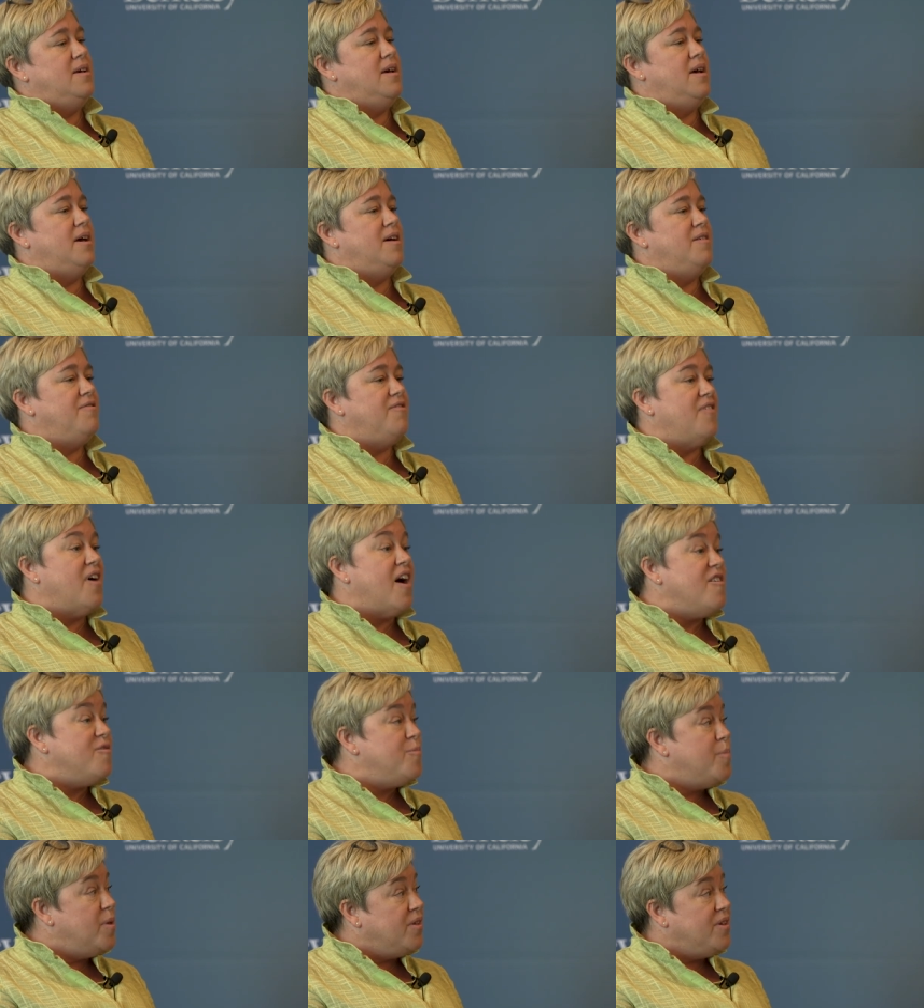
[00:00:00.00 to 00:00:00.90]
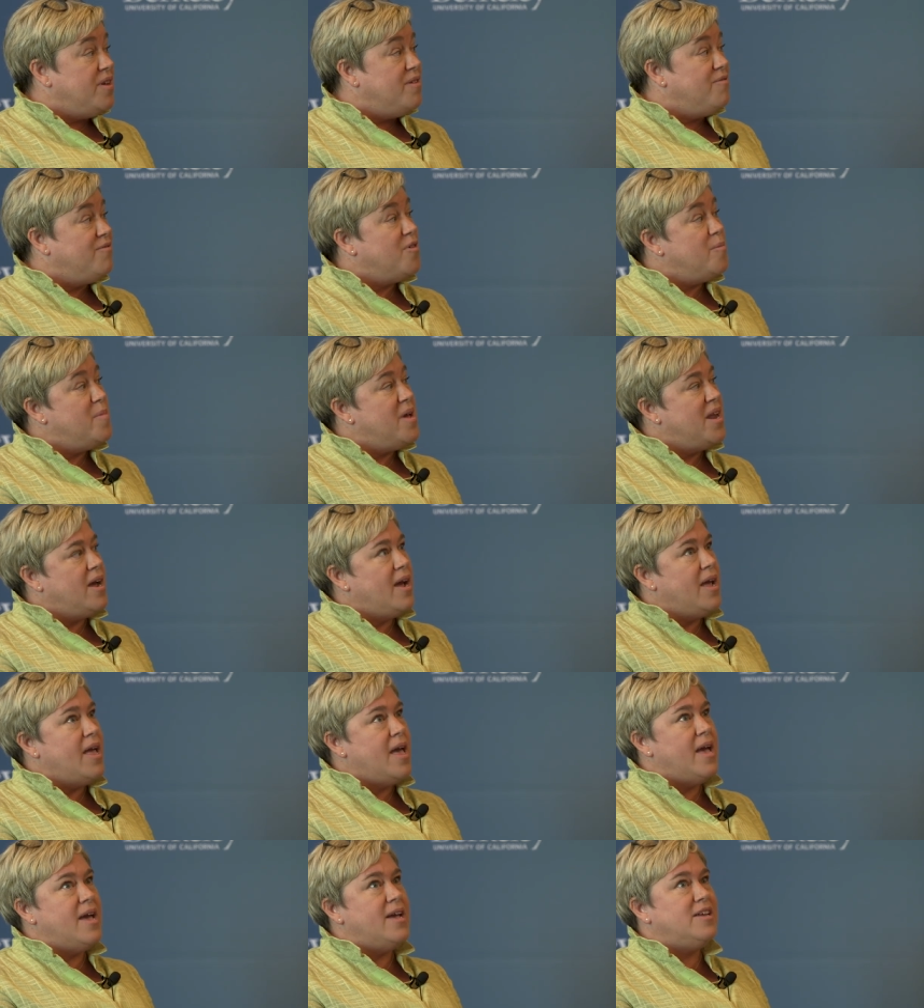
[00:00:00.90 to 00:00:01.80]
uh, five billion from
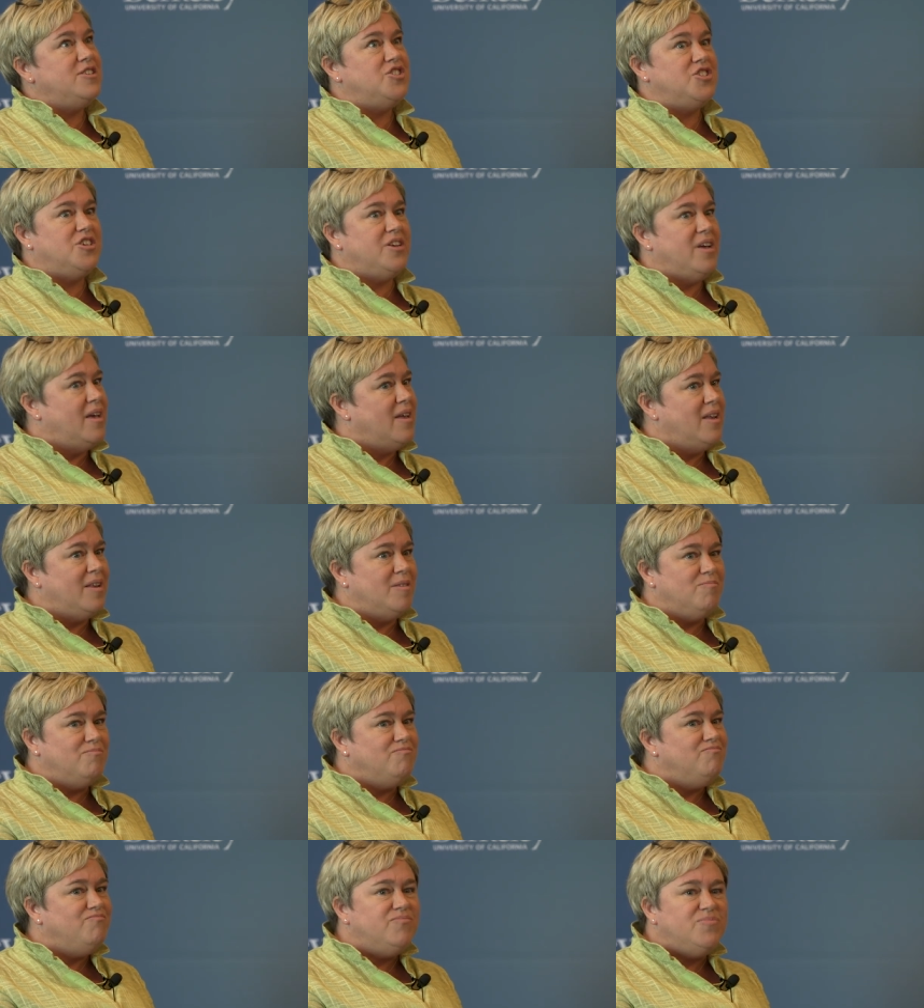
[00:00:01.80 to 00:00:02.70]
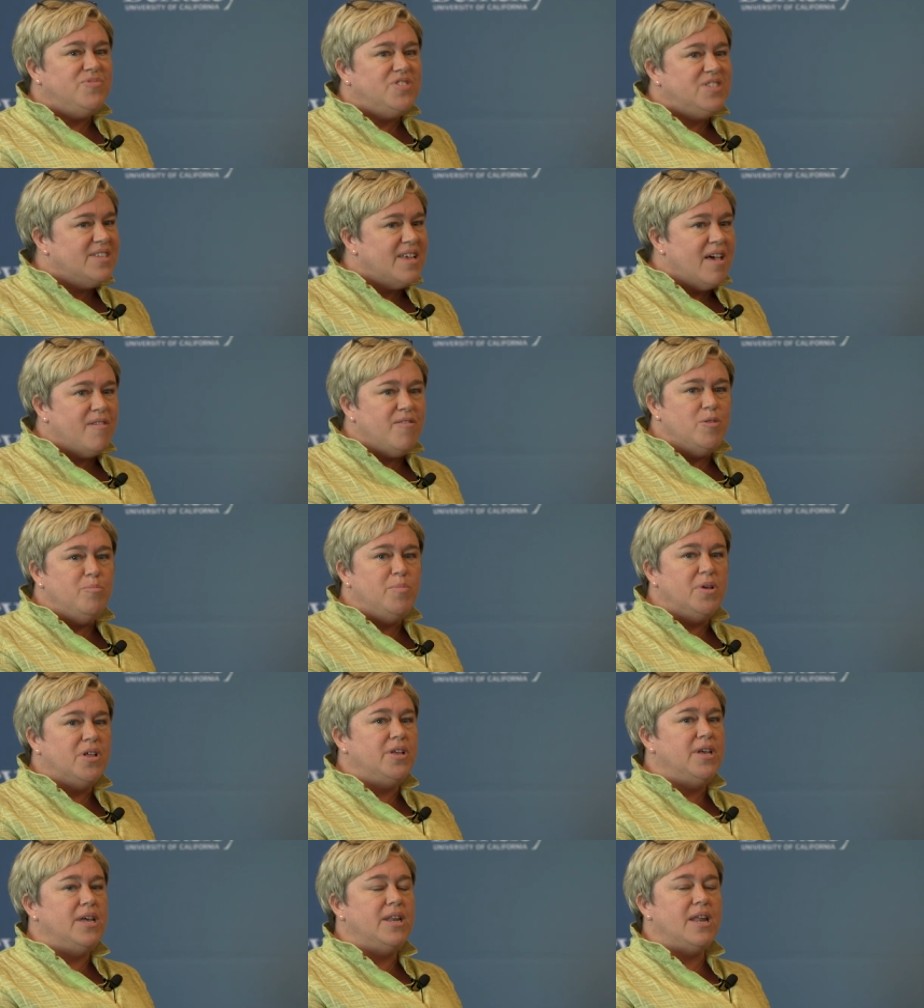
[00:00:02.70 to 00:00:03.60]
NIH, and seven
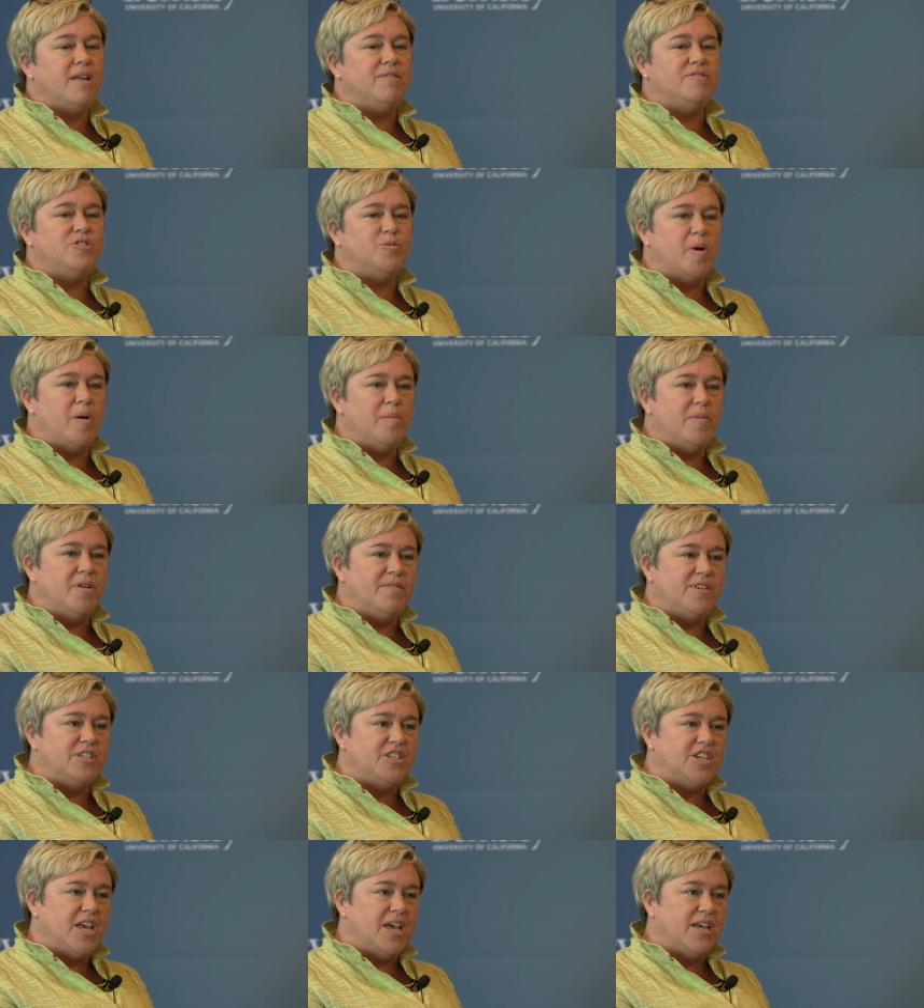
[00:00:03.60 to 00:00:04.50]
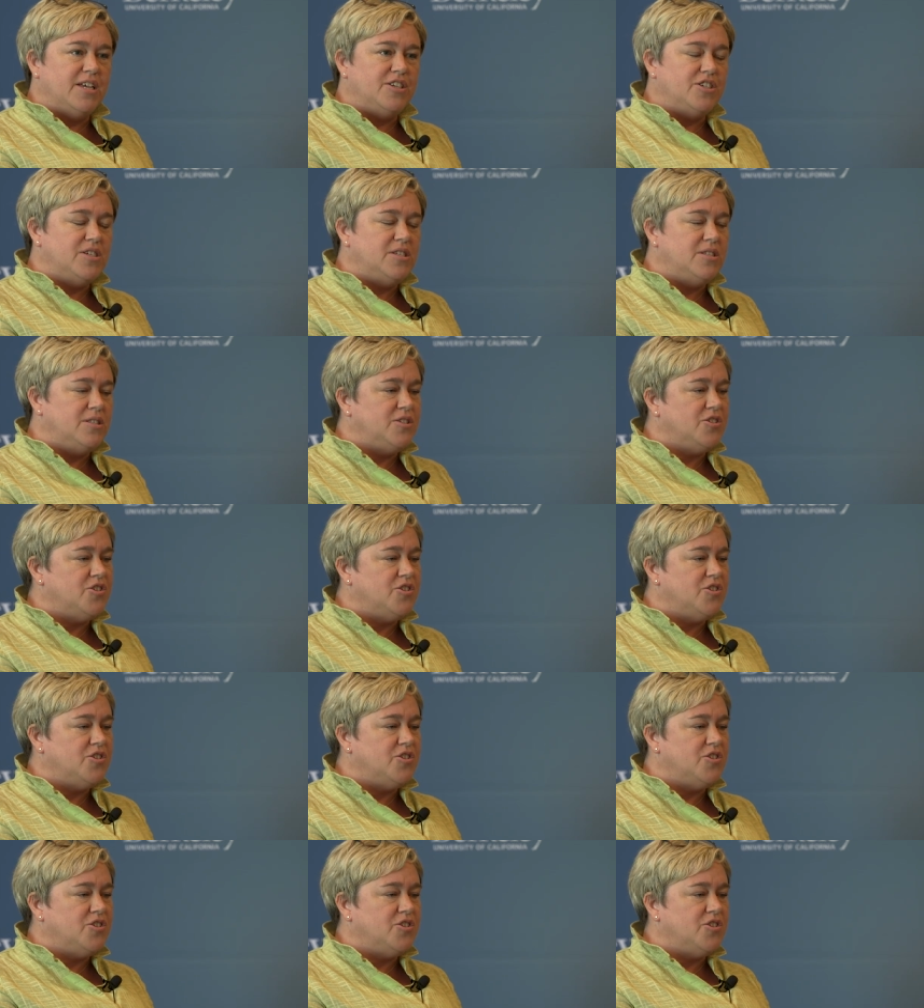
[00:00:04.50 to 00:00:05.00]
billion out of Department of Education.